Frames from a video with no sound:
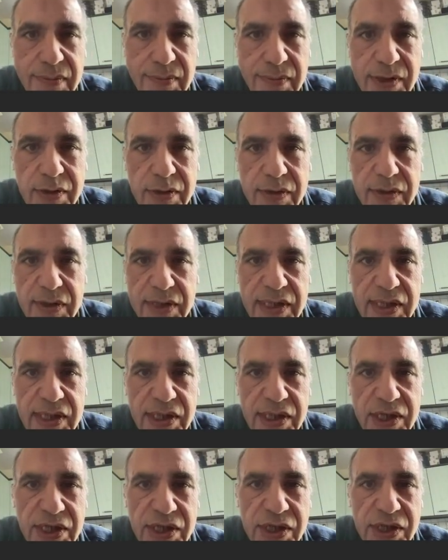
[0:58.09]
because
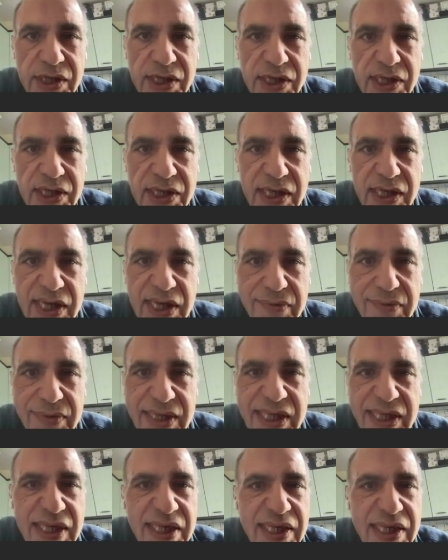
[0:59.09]
it generates
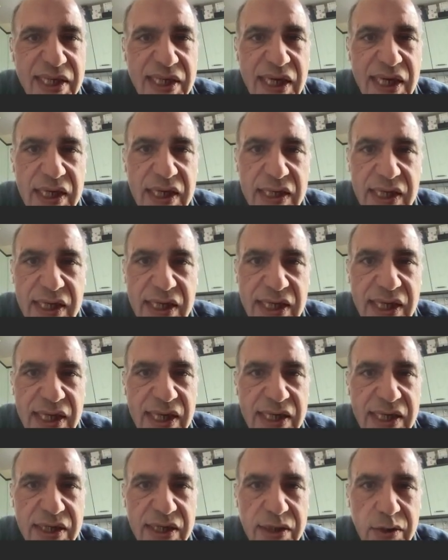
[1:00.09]
diabetes, heart
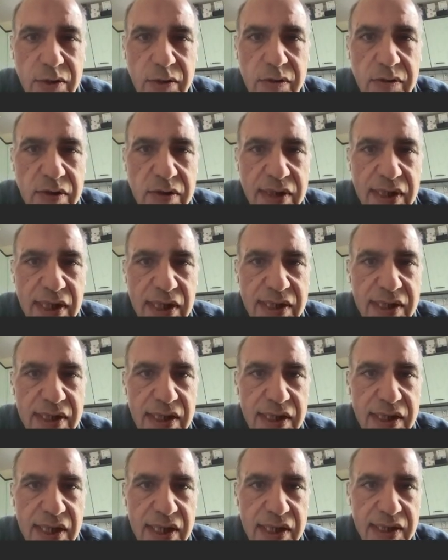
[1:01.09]
attack, strokes,
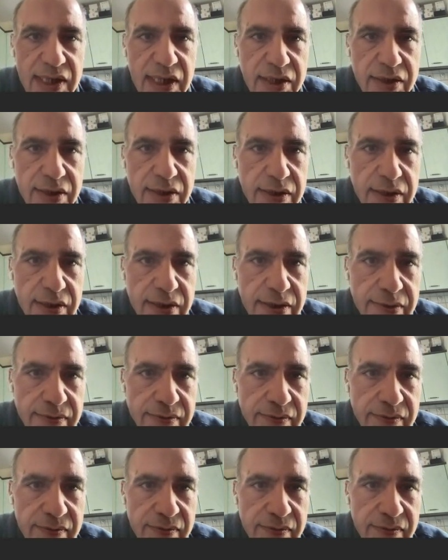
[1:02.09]
and others.